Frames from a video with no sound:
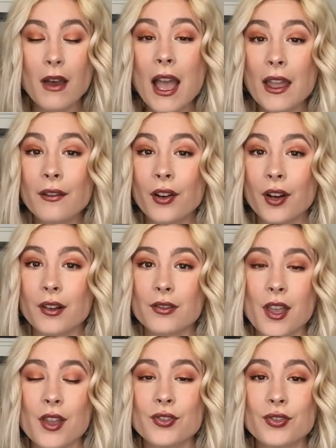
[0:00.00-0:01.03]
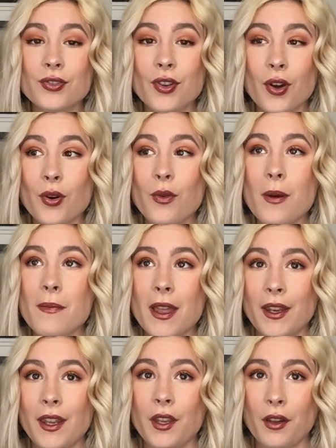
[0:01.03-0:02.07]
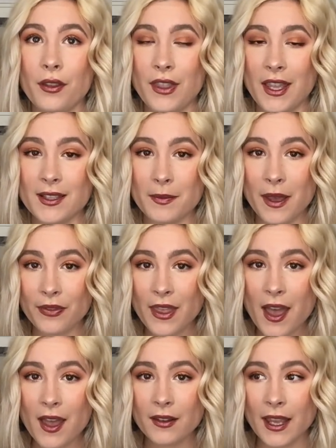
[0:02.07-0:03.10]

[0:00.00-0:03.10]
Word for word: I have heard so many good things about that.